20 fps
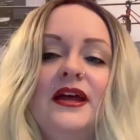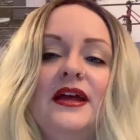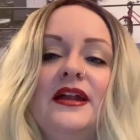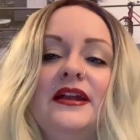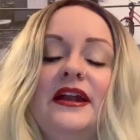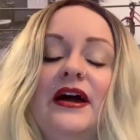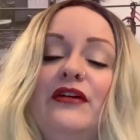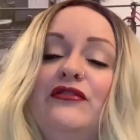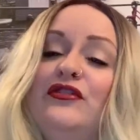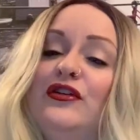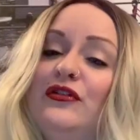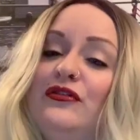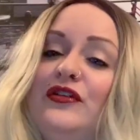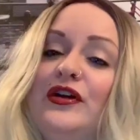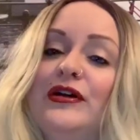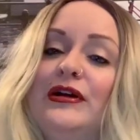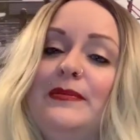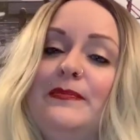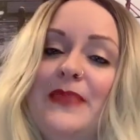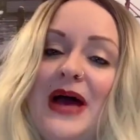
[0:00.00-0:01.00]
Now I feel
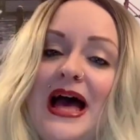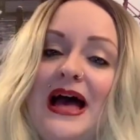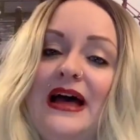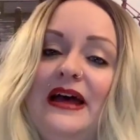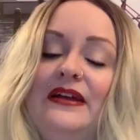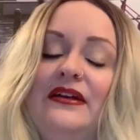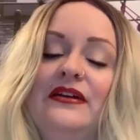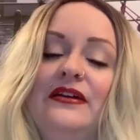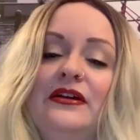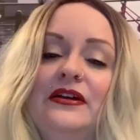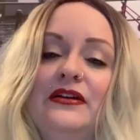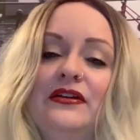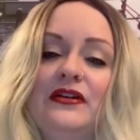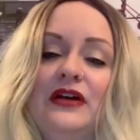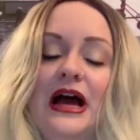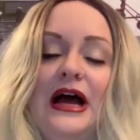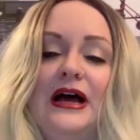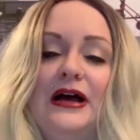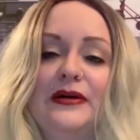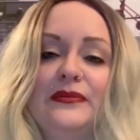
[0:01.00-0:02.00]
very bad
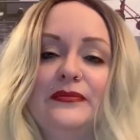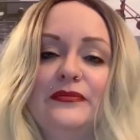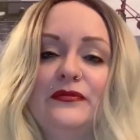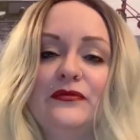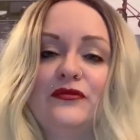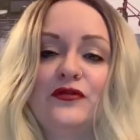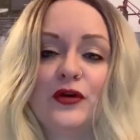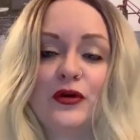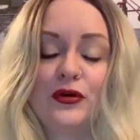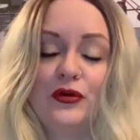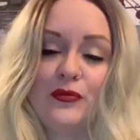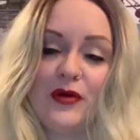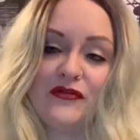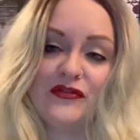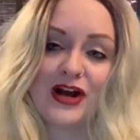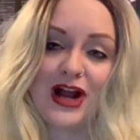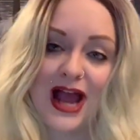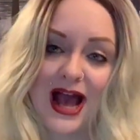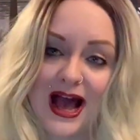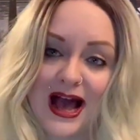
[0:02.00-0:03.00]
for
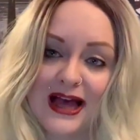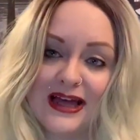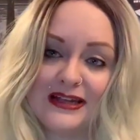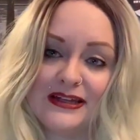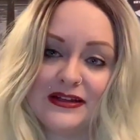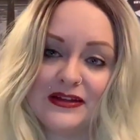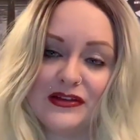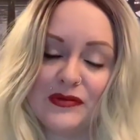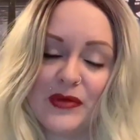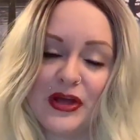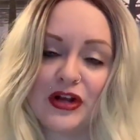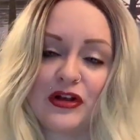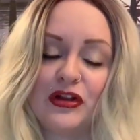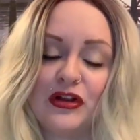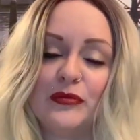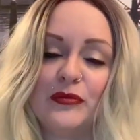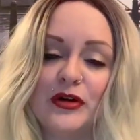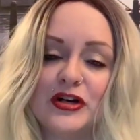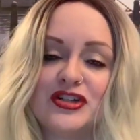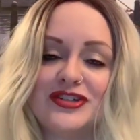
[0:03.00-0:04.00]
whomever had the medical
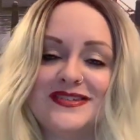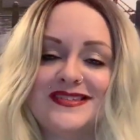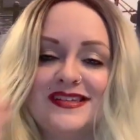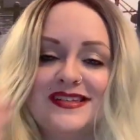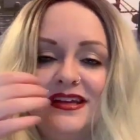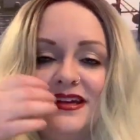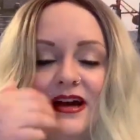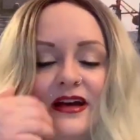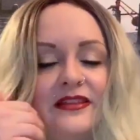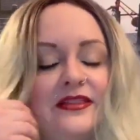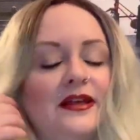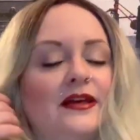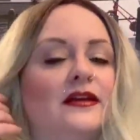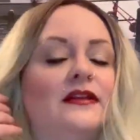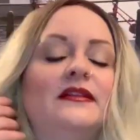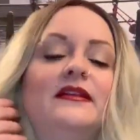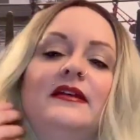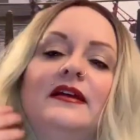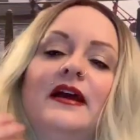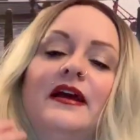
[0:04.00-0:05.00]
emergency. I think
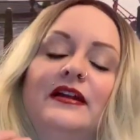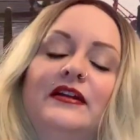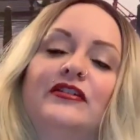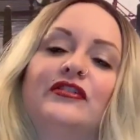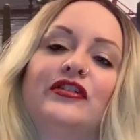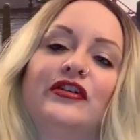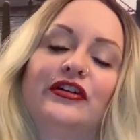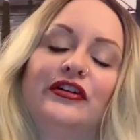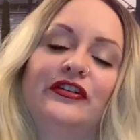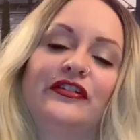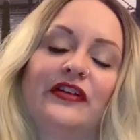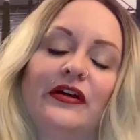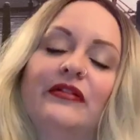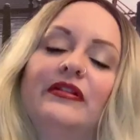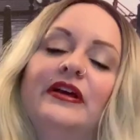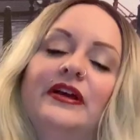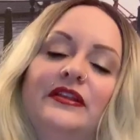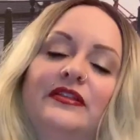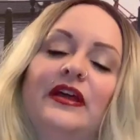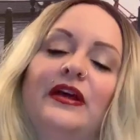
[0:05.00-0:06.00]
in the end turns out
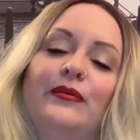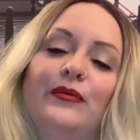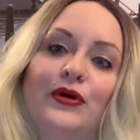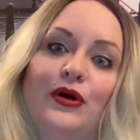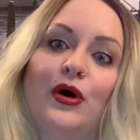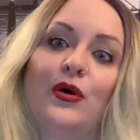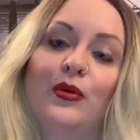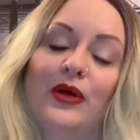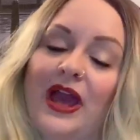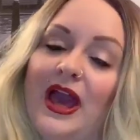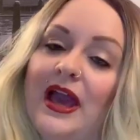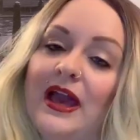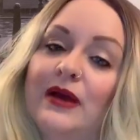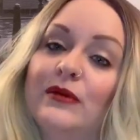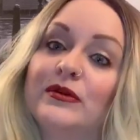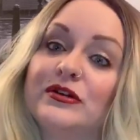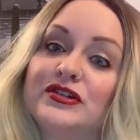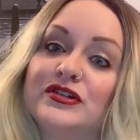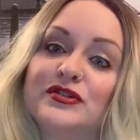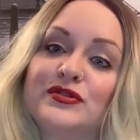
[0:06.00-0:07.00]
like they were okay,
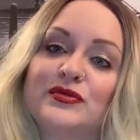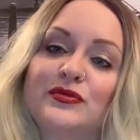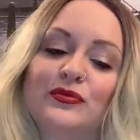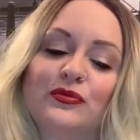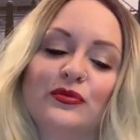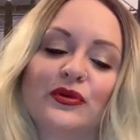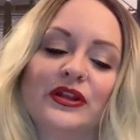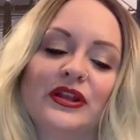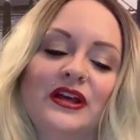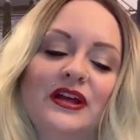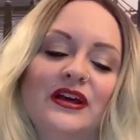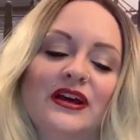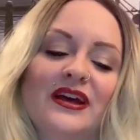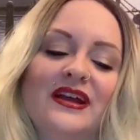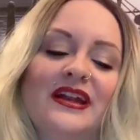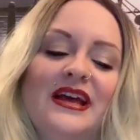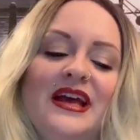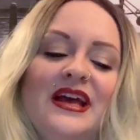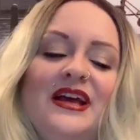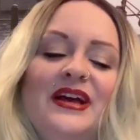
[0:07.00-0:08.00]
which is really
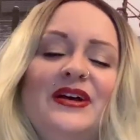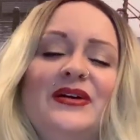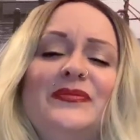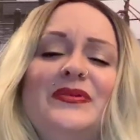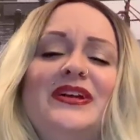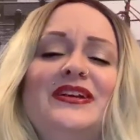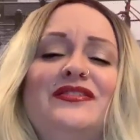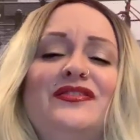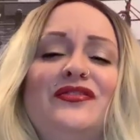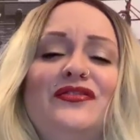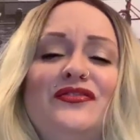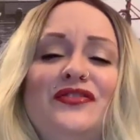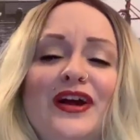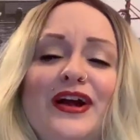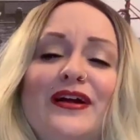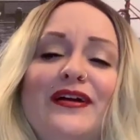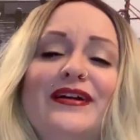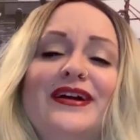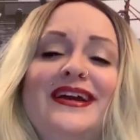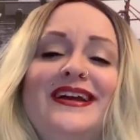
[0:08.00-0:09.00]
good, but it's
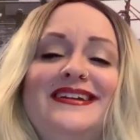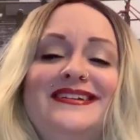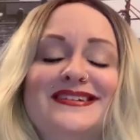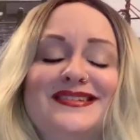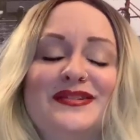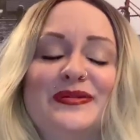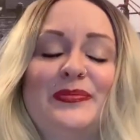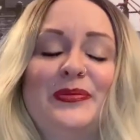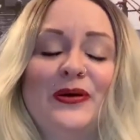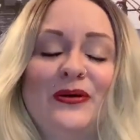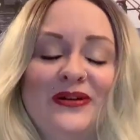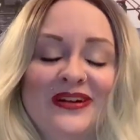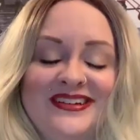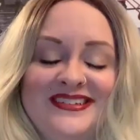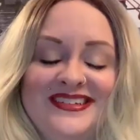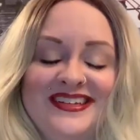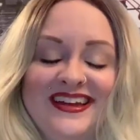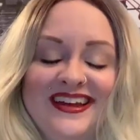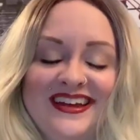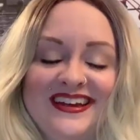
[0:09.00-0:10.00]
very
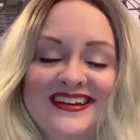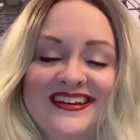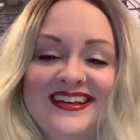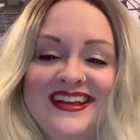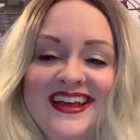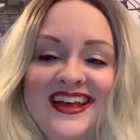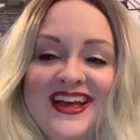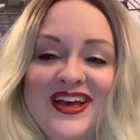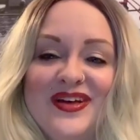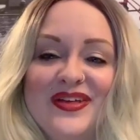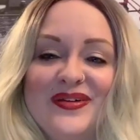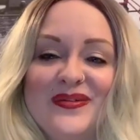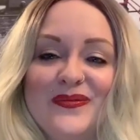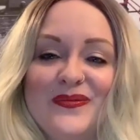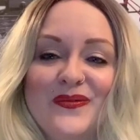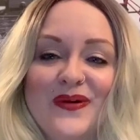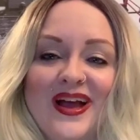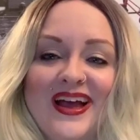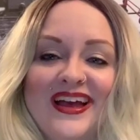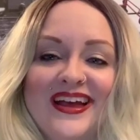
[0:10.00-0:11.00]
disappointing
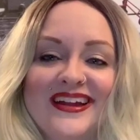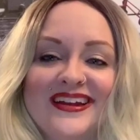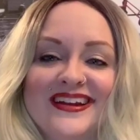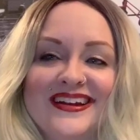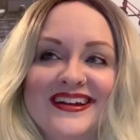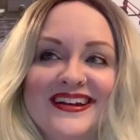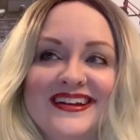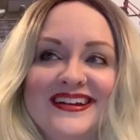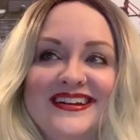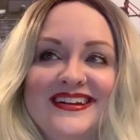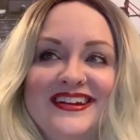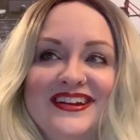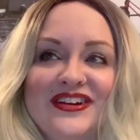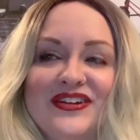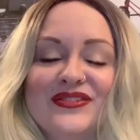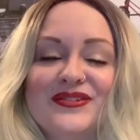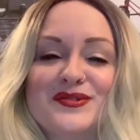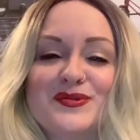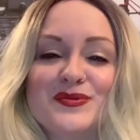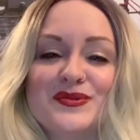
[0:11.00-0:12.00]
when, you
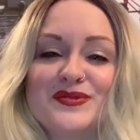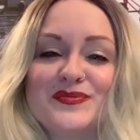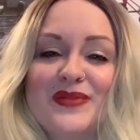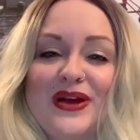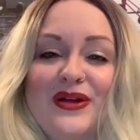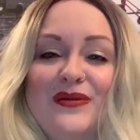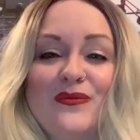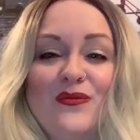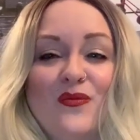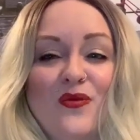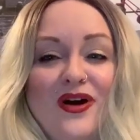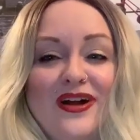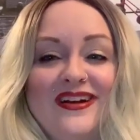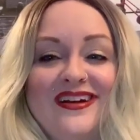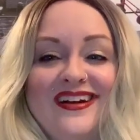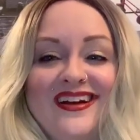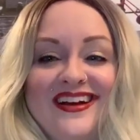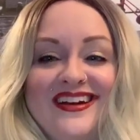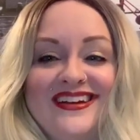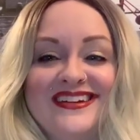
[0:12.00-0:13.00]
know, this was my one
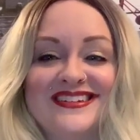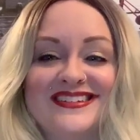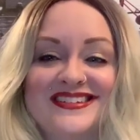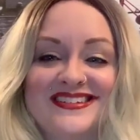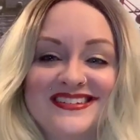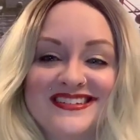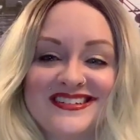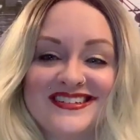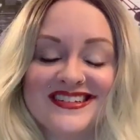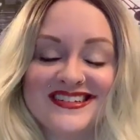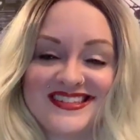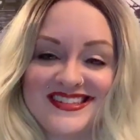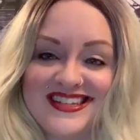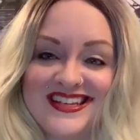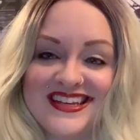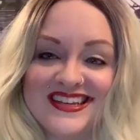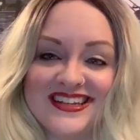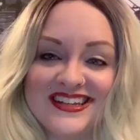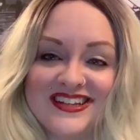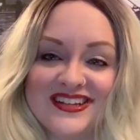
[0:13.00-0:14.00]
night to
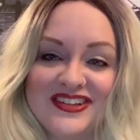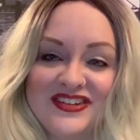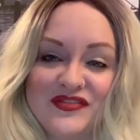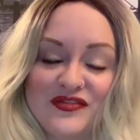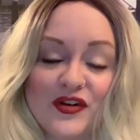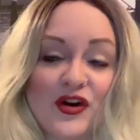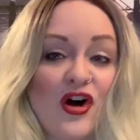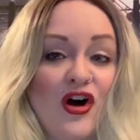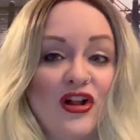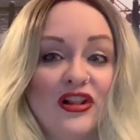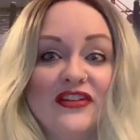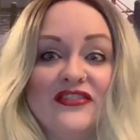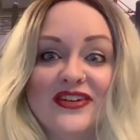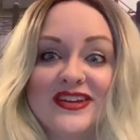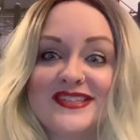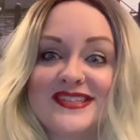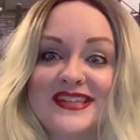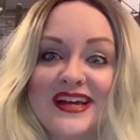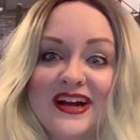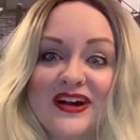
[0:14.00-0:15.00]
see it for all of
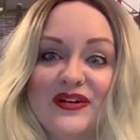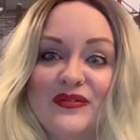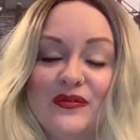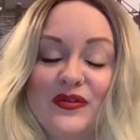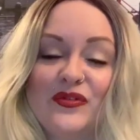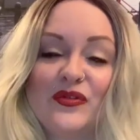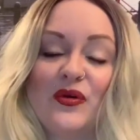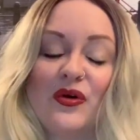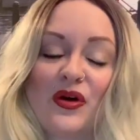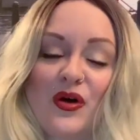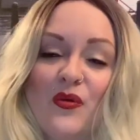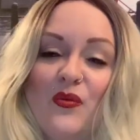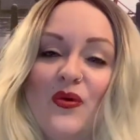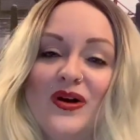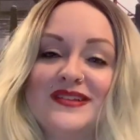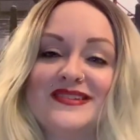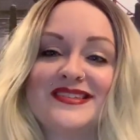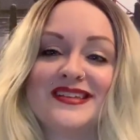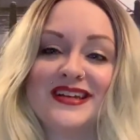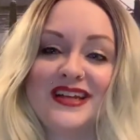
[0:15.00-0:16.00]
us there. It was like a
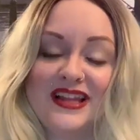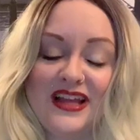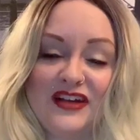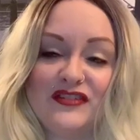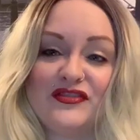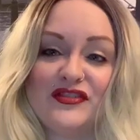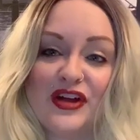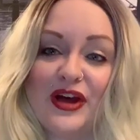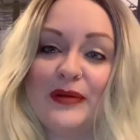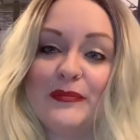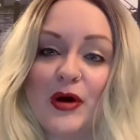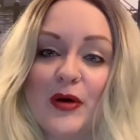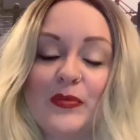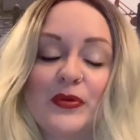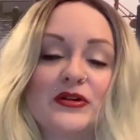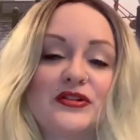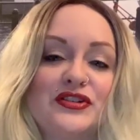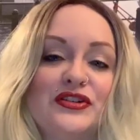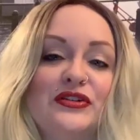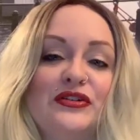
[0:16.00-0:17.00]
once-in-a-lifetime
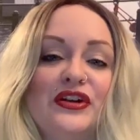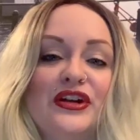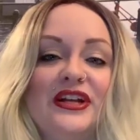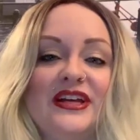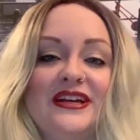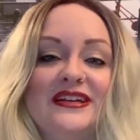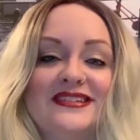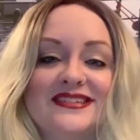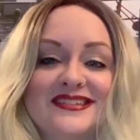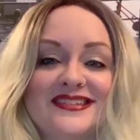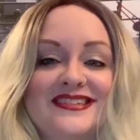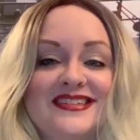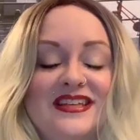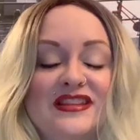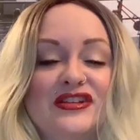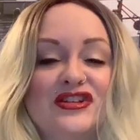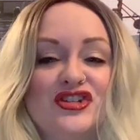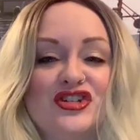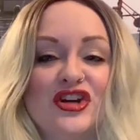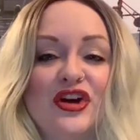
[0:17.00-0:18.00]
opportunity to see
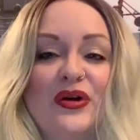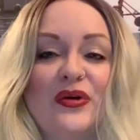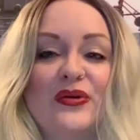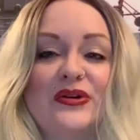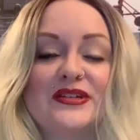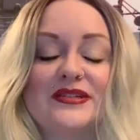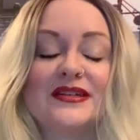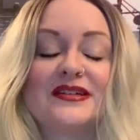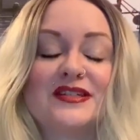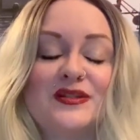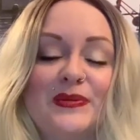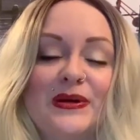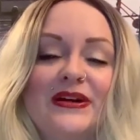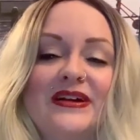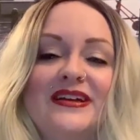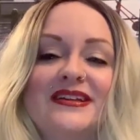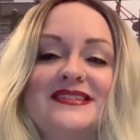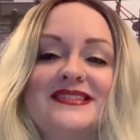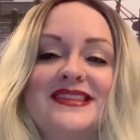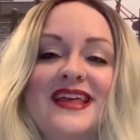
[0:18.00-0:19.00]
the show and to
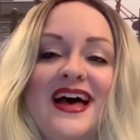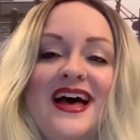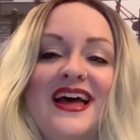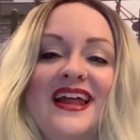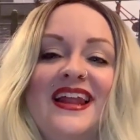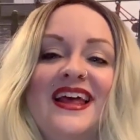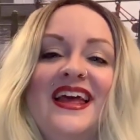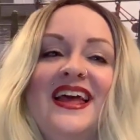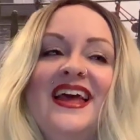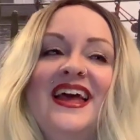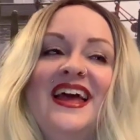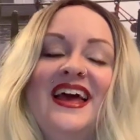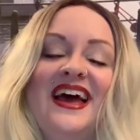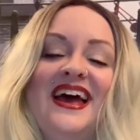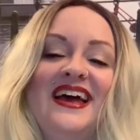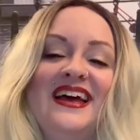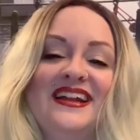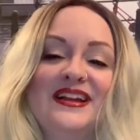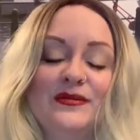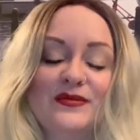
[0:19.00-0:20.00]
experience that,
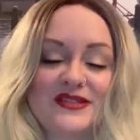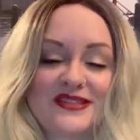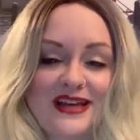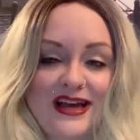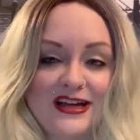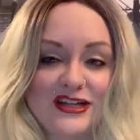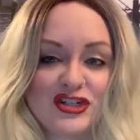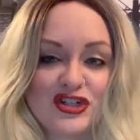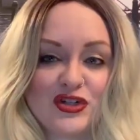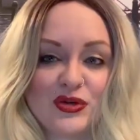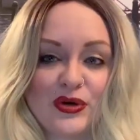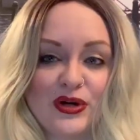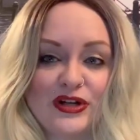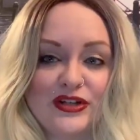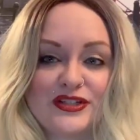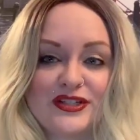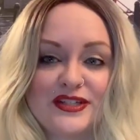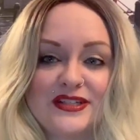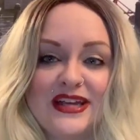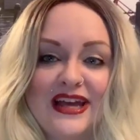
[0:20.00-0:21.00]
and it was cut
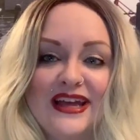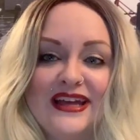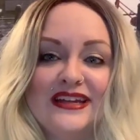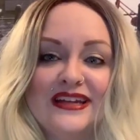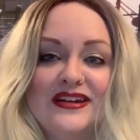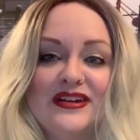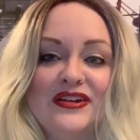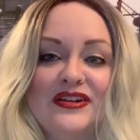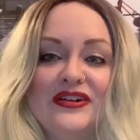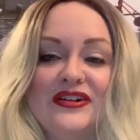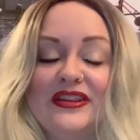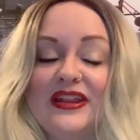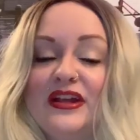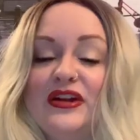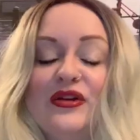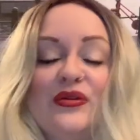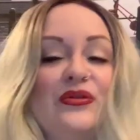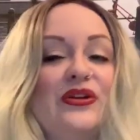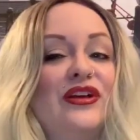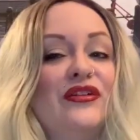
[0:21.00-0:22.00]
short, and they
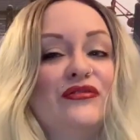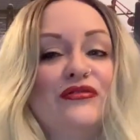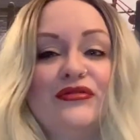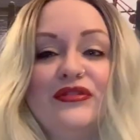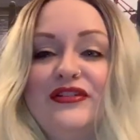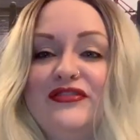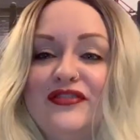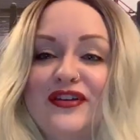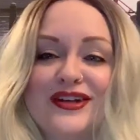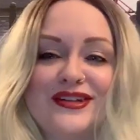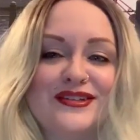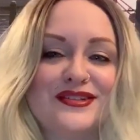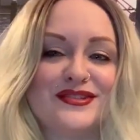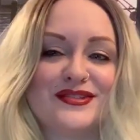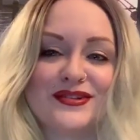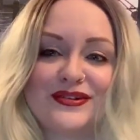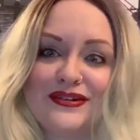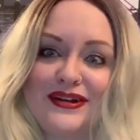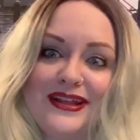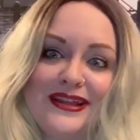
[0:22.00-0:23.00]
don't give
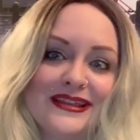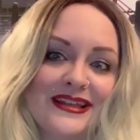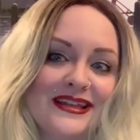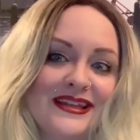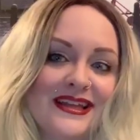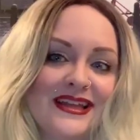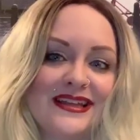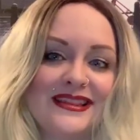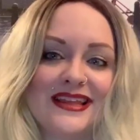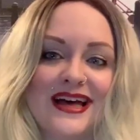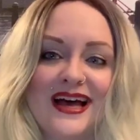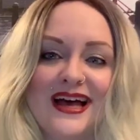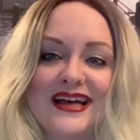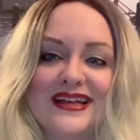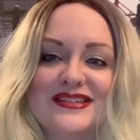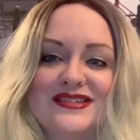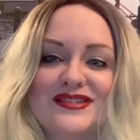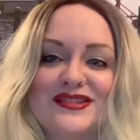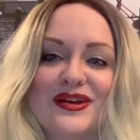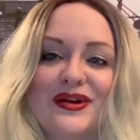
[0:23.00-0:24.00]
refunds or anything like
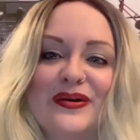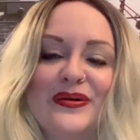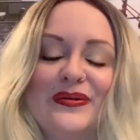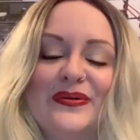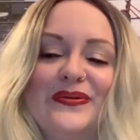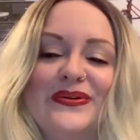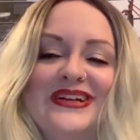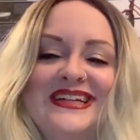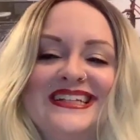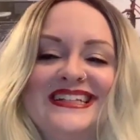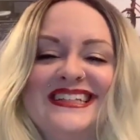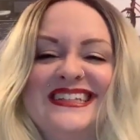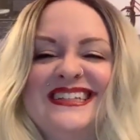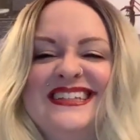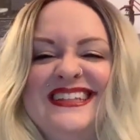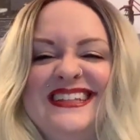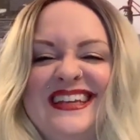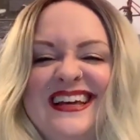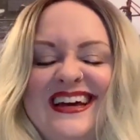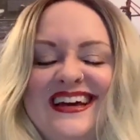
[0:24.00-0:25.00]
that. So
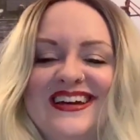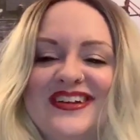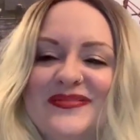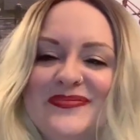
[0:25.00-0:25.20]
yeah,